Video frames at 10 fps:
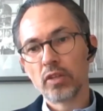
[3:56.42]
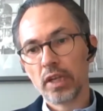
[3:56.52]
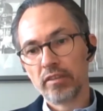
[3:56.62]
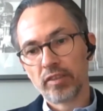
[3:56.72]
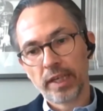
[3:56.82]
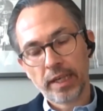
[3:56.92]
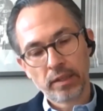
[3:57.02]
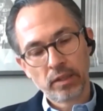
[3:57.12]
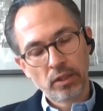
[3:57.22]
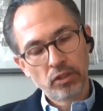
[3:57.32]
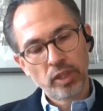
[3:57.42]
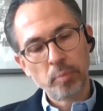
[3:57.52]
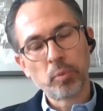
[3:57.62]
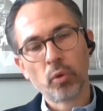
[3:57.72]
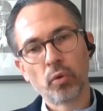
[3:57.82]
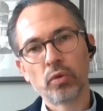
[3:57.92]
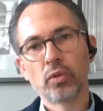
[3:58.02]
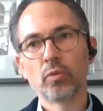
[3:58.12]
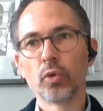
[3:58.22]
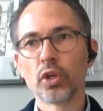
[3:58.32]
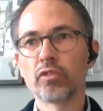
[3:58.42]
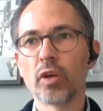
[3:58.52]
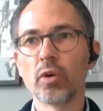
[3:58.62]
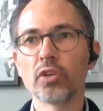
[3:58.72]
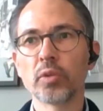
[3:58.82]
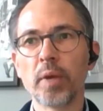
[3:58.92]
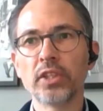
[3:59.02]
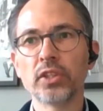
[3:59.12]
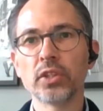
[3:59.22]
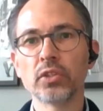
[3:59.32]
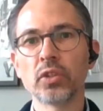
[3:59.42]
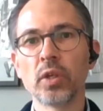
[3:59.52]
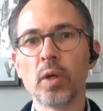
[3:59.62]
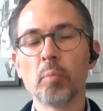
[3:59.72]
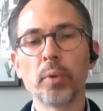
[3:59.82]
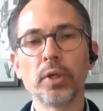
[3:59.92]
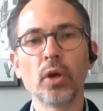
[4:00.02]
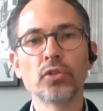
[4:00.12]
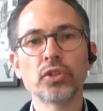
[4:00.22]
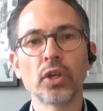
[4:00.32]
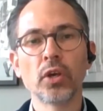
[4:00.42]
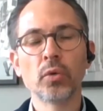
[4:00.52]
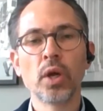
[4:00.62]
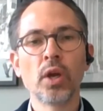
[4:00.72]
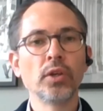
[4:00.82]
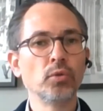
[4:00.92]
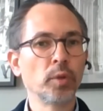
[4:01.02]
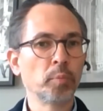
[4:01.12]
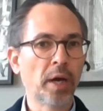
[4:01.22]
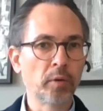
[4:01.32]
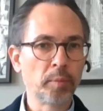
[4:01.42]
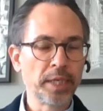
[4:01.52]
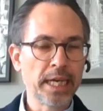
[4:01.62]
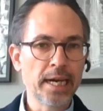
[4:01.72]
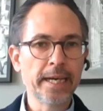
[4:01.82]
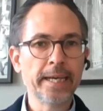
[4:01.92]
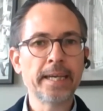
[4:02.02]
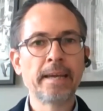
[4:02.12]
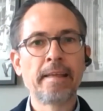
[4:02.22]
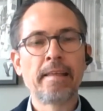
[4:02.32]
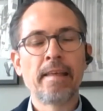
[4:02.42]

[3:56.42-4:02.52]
delivering simple workflow automations, but also using Power BI